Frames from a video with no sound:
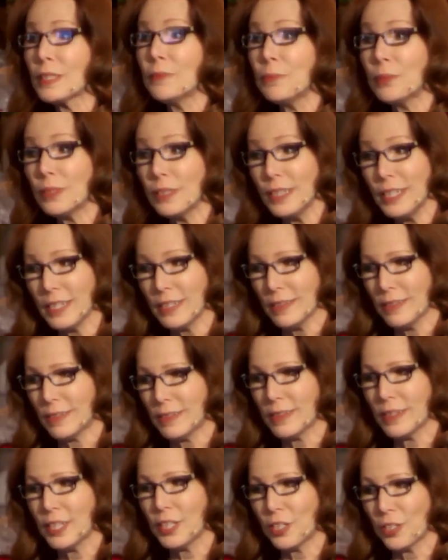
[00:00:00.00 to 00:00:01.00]
Please
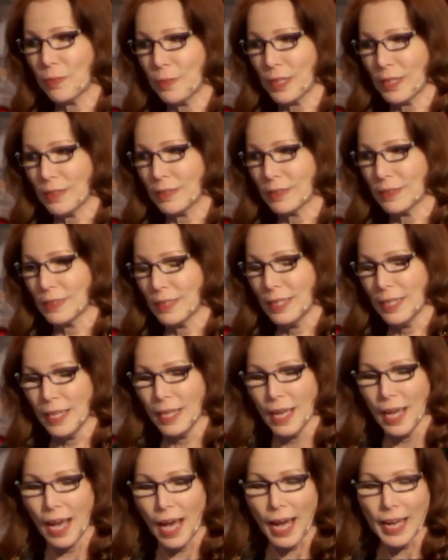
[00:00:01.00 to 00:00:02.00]
hear me.
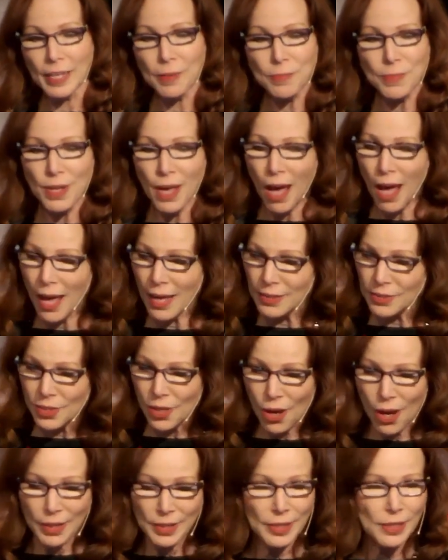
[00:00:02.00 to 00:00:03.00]
I am not
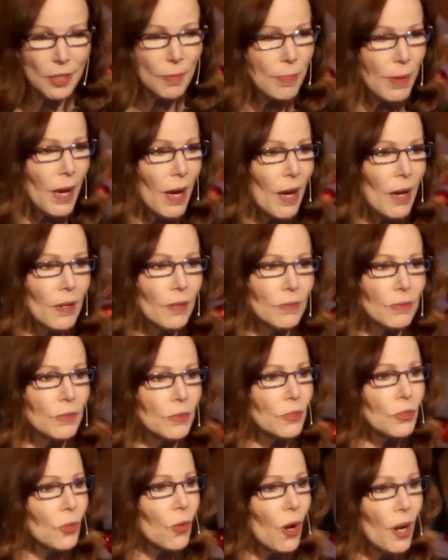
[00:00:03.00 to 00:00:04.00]
talking about
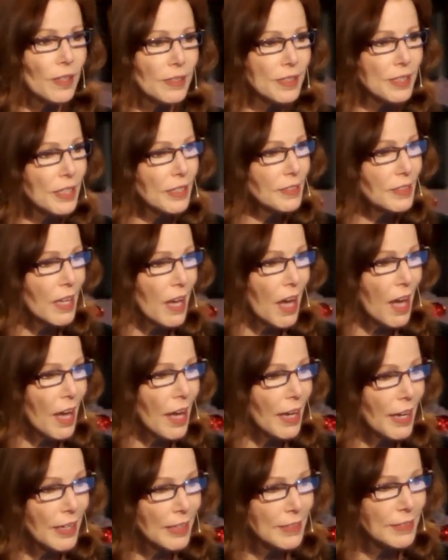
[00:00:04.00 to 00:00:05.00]
crossing
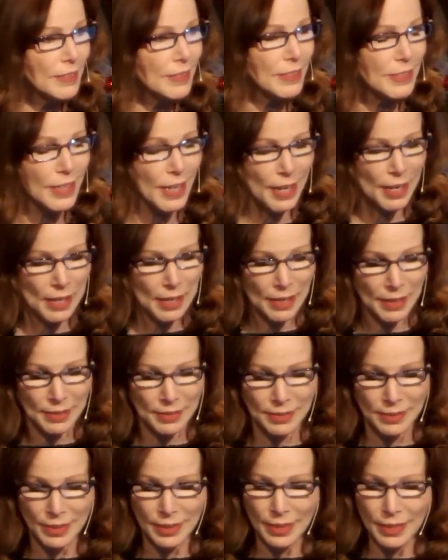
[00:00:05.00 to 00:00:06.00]
lines
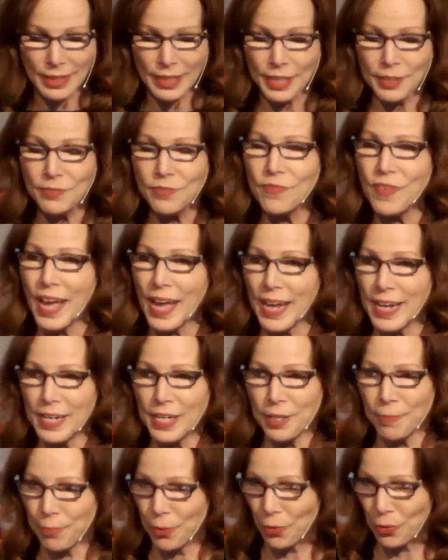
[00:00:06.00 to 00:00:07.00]
and
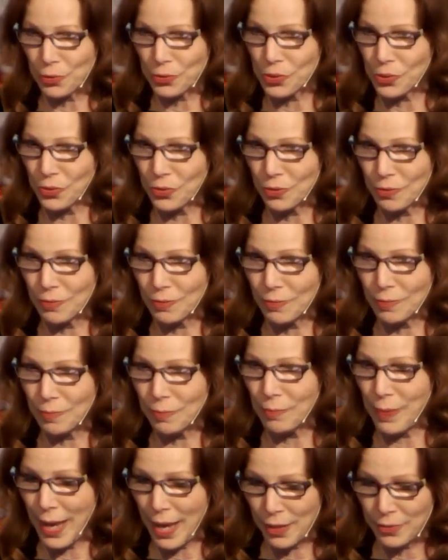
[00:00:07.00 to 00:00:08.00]
invading personal
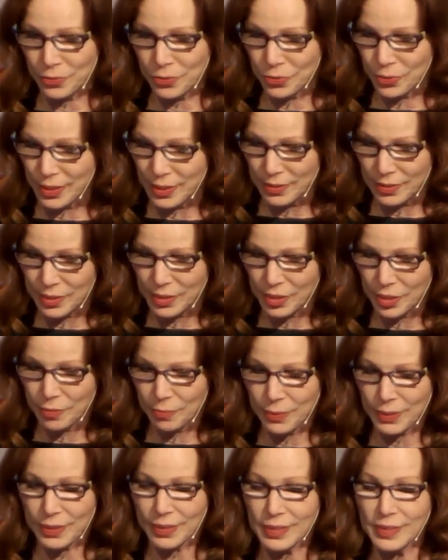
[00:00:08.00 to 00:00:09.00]
boundaries here,
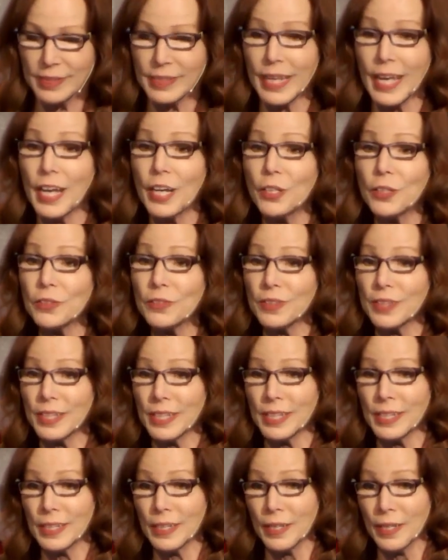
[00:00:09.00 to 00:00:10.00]
because
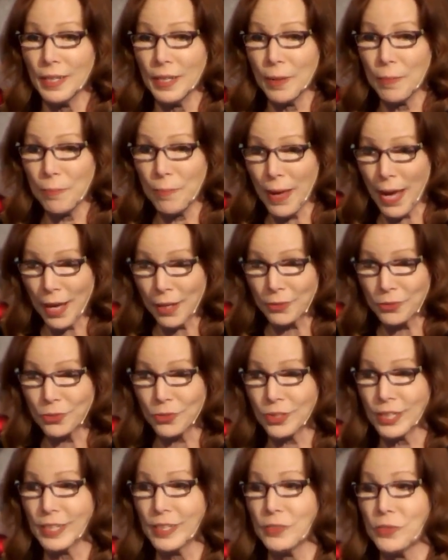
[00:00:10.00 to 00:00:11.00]
healthy
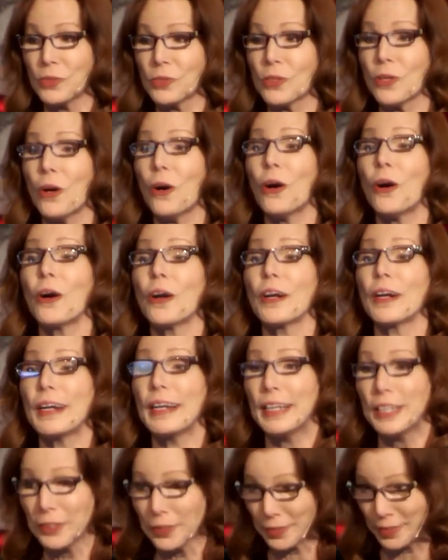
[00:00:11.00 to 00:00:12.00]
boundaries are
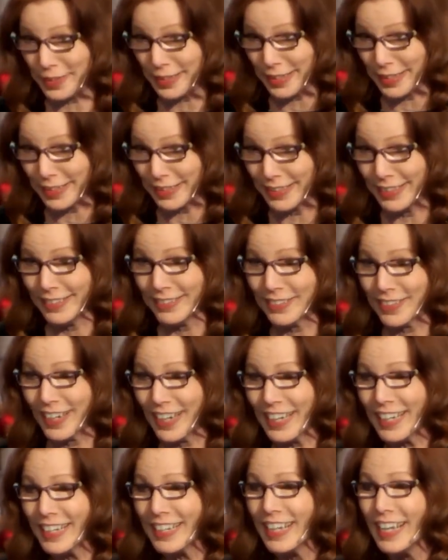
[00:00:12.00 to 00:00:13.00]
healthy,
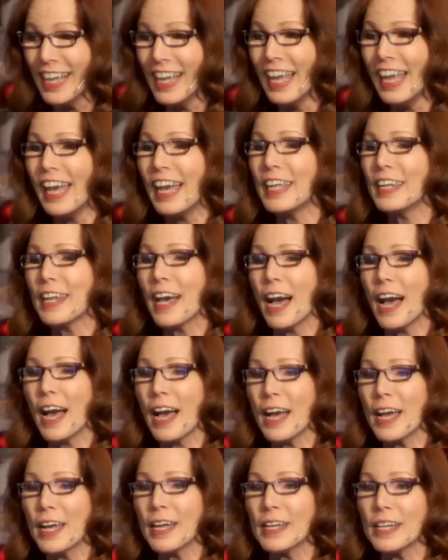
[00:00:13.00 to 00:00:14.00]
right? And
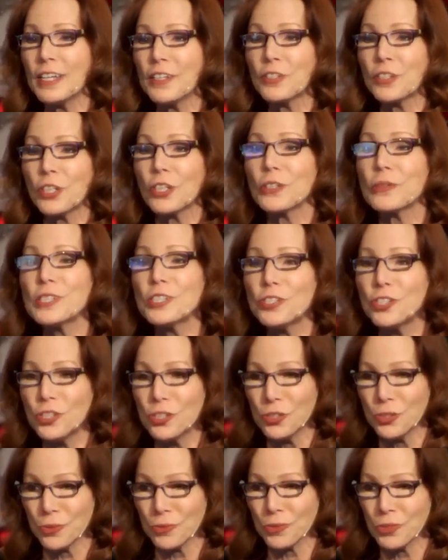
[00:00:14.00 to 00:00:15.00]
I encourage
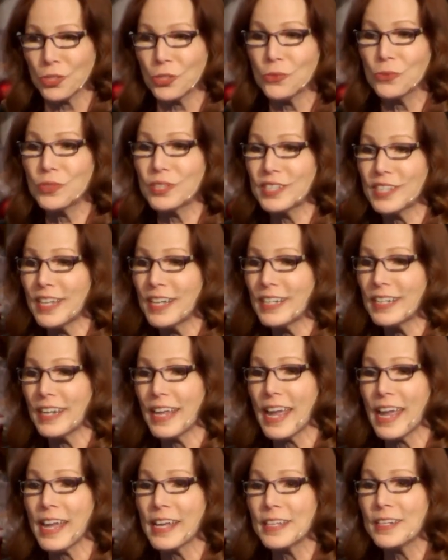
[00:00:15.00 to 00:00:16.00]
you to set
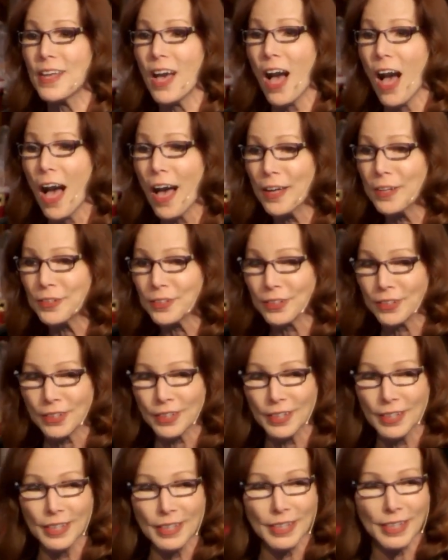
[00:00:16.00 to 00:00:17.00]
and honor
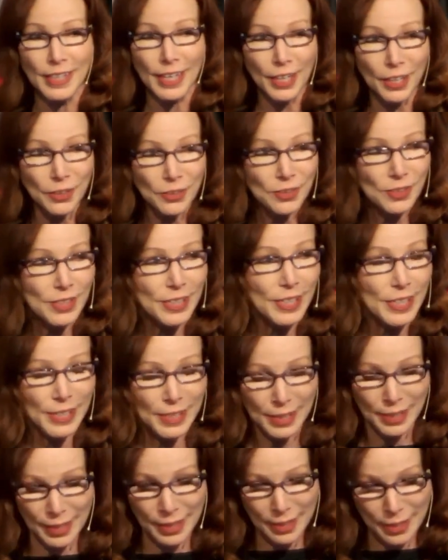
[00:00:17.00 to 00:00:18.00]

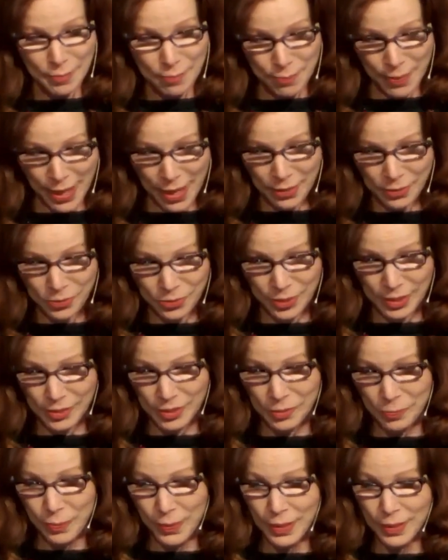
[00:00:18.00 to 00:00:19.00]
healthy
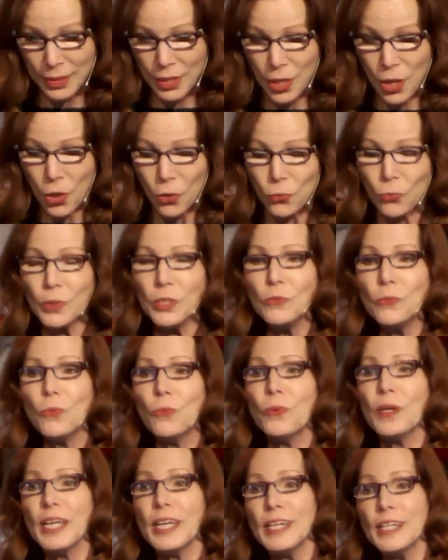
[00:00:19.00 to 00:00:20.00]
boundaries. But when
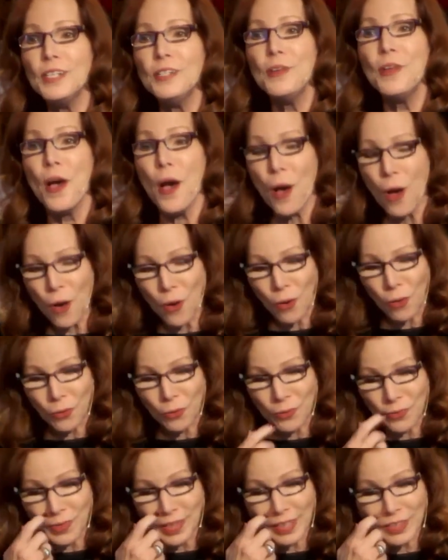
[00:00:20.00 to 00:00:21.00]
we
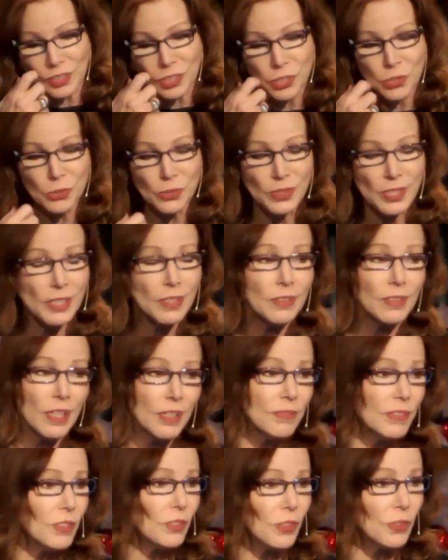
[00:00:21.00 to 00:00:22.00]
know that choosing
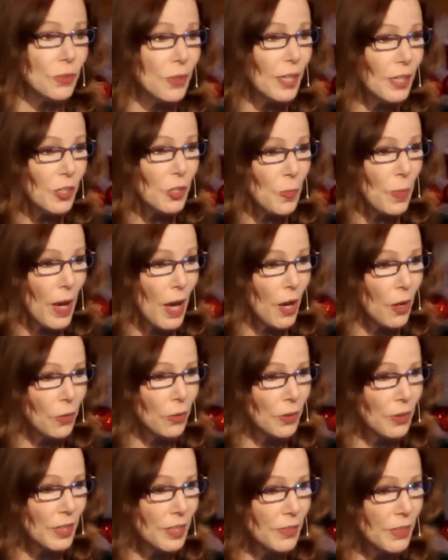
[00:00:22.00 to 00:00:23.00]
love is the greatest
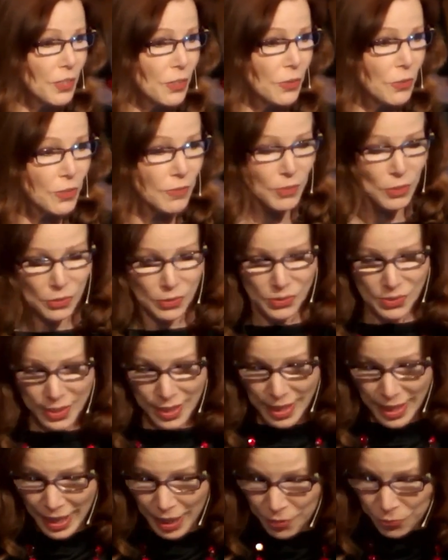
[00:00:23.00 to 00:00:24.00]
power in the universe,
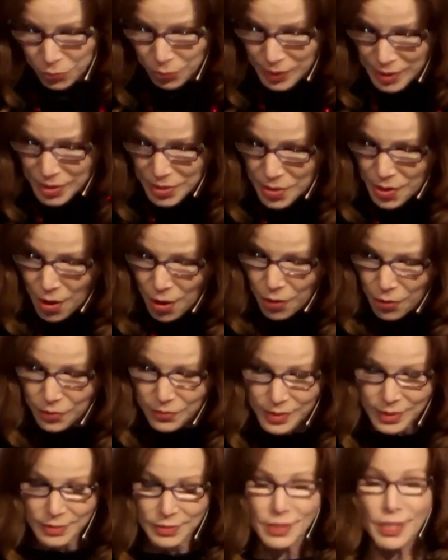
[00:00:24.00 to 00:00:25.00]
and we know
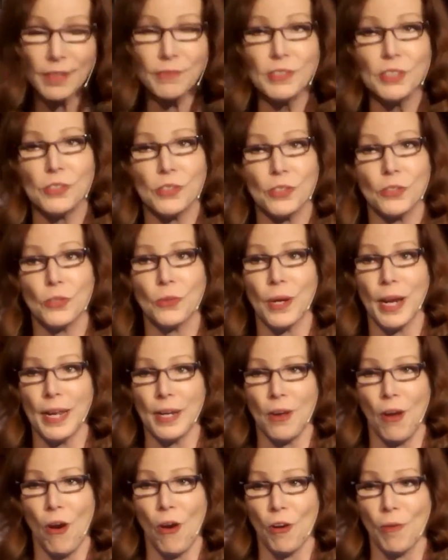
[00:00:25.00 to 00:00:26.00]
that love is the great
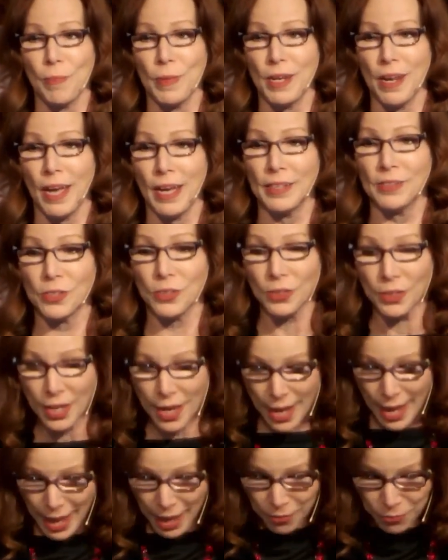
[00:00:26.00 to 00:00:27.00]
harmonizer,
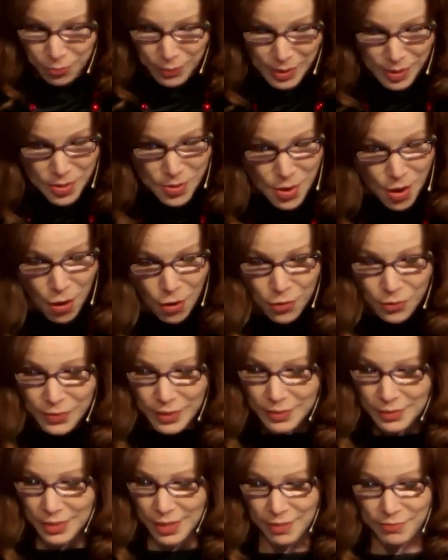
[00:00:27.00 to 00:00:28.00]
and we know
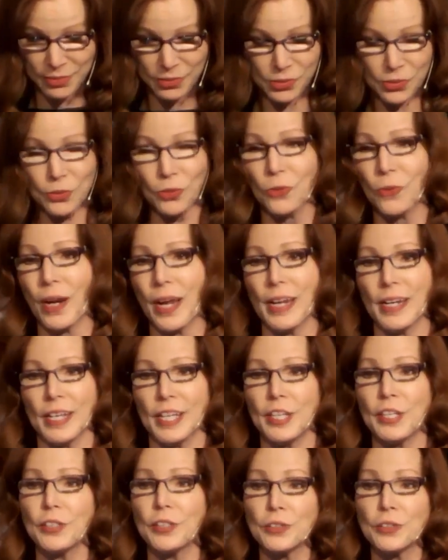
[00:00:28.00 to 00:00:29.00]
that love is the great
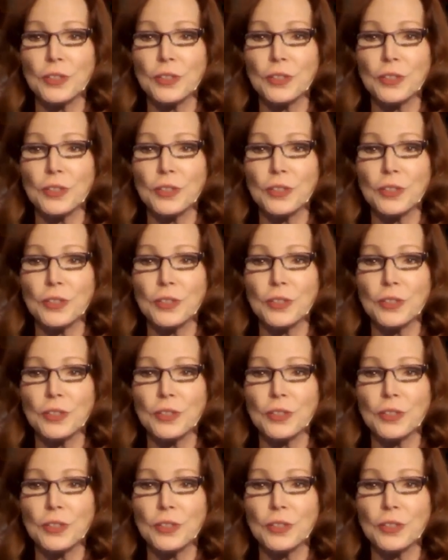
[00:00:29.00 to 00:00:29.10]
healer,